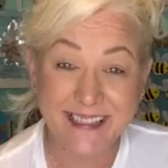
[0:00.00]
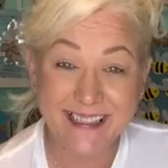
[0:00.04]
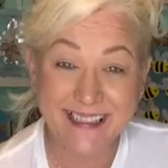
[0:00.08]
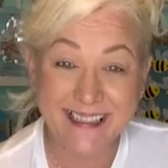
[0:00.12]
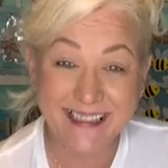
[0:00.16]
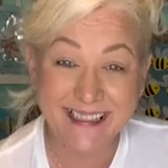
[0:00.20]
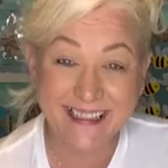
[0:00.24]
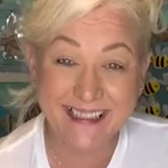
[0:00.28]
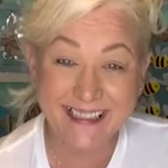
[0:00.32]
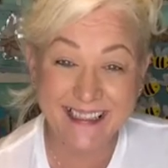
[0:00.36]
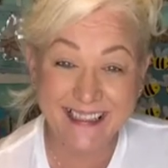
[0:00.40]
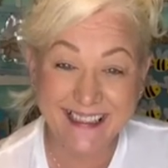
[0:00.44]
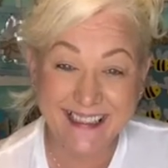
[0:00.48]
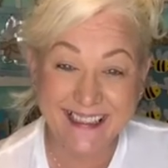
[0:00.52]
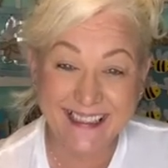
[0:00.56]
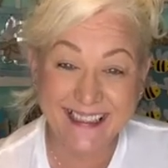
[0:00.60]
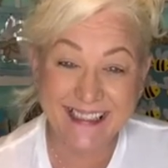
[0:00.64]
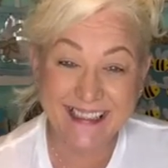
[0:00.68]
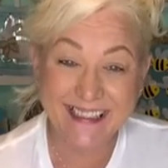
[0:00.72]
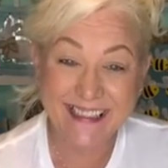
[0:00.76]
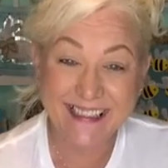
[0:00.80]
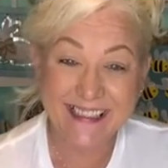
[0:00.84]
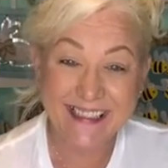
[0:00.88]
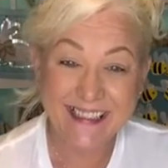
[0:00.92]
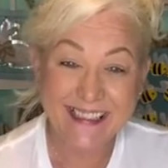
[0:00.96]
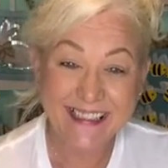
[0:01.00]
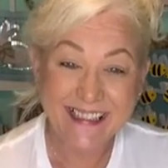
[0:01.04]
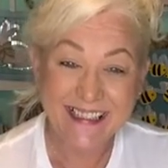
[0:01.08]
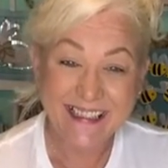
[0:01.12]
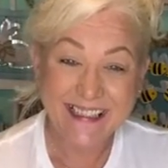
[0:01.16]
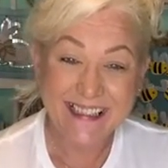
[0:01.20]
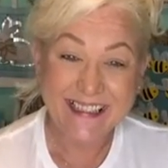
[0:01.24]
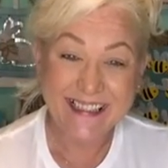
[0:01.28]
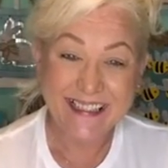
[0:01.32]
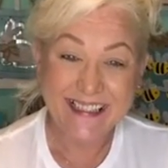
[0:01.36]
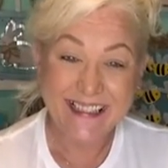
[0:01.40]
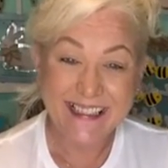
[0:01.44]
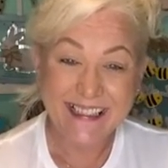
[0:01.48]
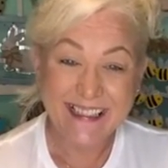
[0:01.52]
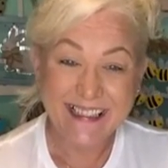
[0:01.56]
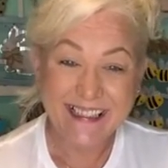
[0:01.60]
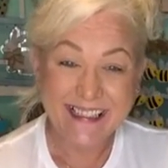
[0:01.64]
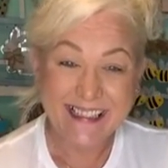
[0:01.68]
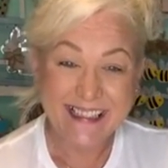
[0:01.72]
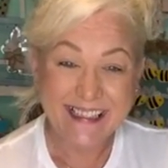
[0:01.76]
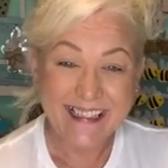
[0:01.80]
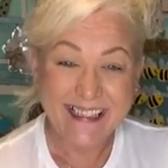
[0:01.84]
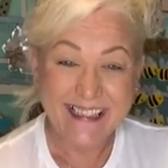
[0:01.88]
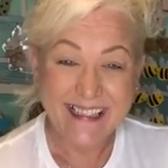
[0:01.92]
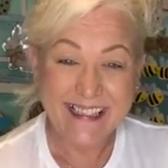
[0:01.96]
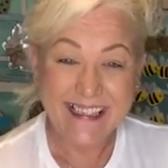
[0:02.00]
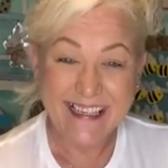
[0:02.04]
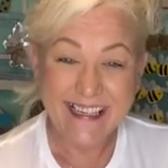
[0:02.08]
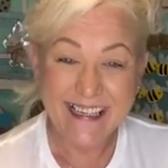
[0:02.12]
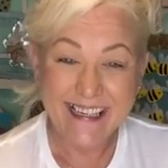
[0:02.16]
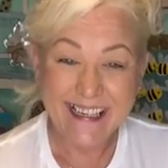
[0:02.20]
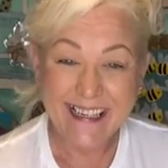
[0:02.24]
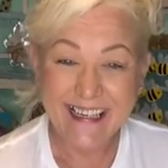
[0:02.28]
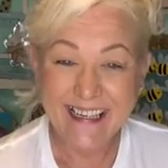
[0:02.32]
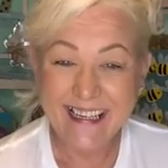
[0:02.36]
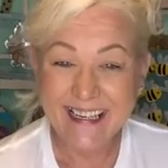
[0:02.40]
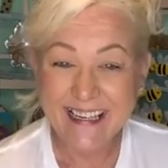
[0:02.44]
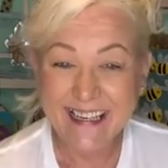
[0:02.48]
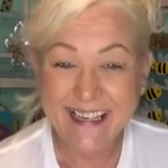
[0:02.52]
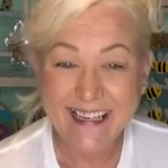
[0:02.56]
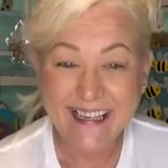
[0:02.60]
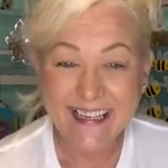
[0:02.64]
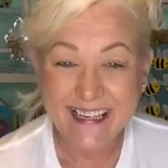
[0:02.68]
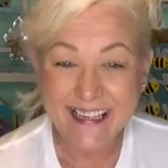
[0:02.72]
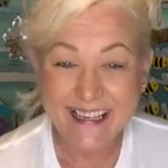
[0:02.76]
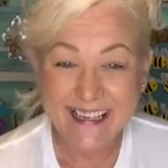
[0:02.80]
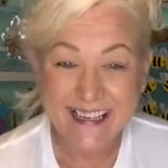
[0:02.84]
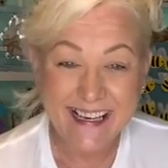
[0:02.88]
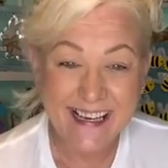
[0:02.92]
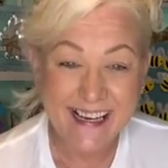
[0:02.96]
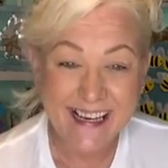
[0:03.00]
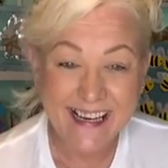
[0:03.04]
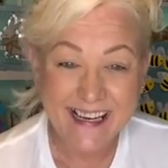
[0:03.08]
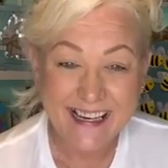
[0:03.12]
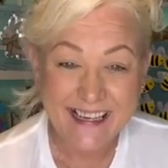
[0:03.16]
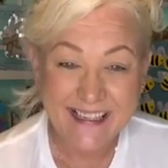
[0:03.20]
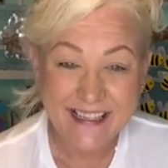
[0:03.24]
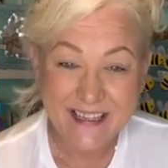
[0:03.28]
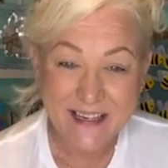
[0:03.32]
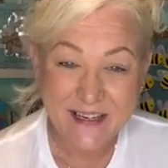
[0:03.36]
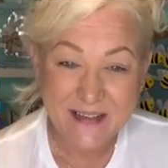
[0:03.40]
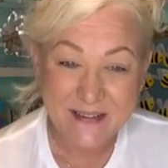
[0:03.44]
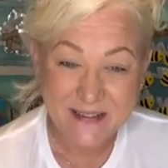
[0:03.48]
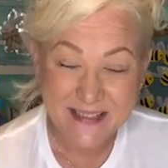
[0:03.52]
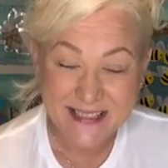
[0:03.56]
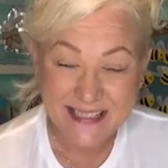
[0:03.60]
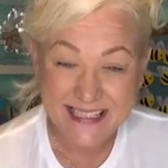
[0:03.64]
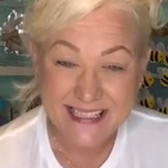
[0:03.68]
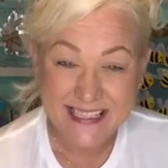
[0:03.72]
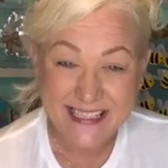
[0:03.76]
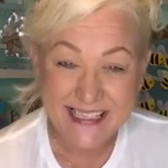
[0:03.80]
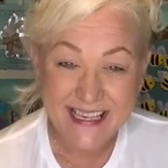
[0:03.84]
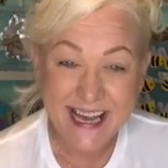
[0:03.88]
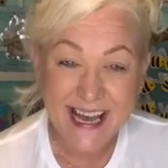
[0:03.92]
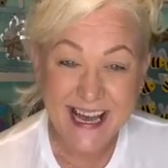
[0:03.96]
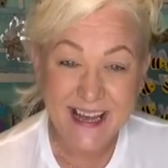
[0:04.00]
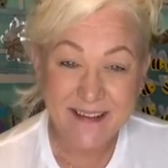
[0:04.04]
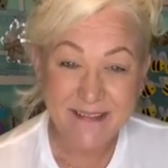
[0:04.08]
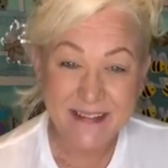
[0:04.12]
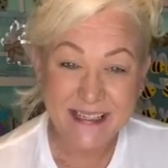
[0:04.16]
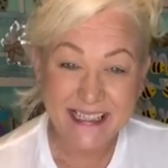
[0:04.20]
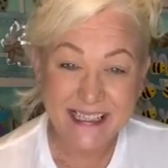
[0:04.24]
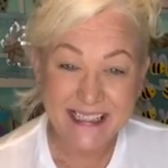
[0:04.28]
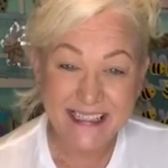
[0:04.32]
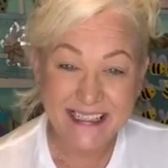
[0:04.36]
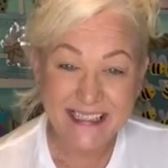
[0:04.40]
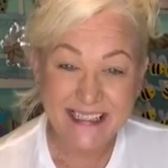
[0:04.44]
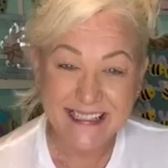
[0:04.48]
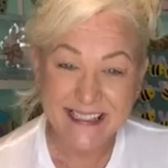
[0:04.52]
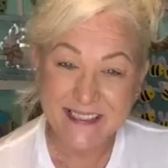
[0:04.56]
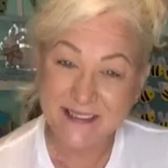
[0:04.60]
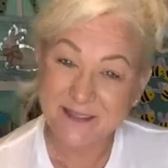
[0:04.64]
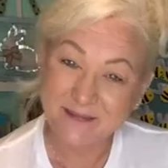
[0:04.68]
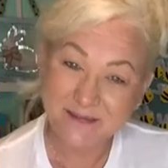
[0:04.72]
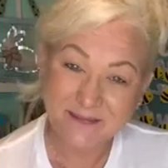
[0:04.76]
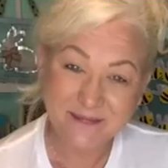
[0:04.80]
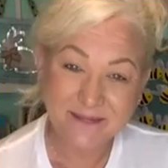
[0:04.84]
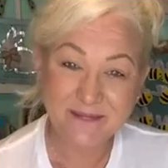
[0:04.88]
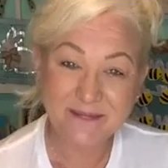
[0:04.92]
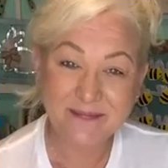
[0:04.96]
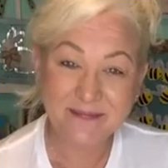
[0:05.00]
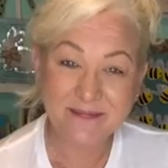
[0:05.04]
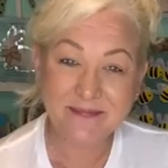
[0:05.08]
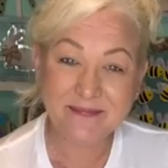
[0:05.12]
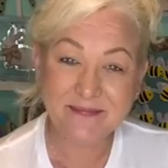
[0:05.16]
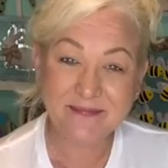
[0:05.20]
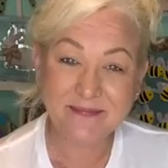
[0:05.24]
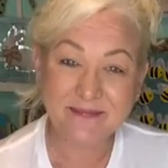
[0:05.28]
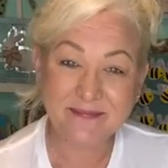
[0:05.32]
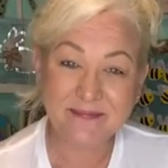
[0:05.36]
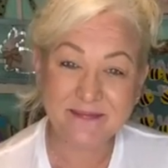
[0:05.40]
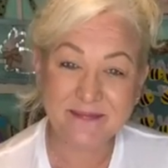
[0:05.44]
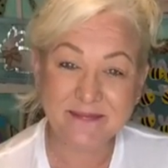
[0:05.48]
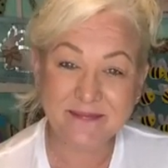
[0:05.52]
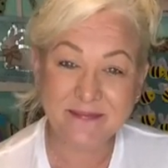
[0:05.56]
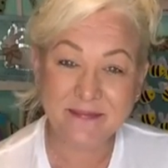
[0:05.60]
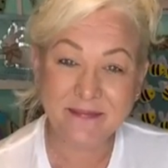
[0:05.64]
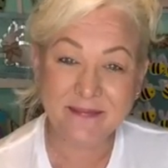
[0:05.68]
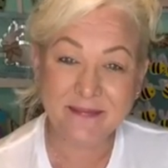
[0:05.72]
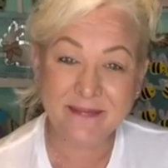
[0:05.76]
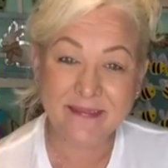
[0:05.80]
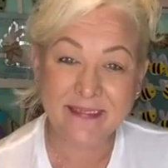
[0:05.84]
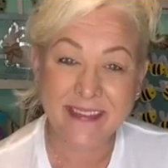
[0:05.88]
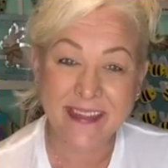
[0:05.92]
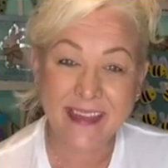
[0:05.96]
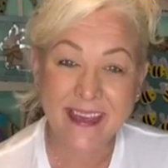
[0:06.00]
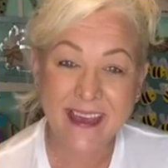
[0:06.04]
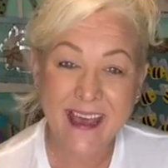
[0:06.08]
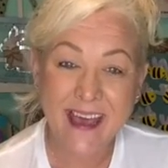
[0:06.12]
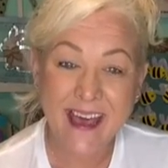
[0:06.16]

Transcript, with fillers: Pamela's on. I got you, Pamela, from Myrtle Beach. I don't see comments. Kathy Moran is on.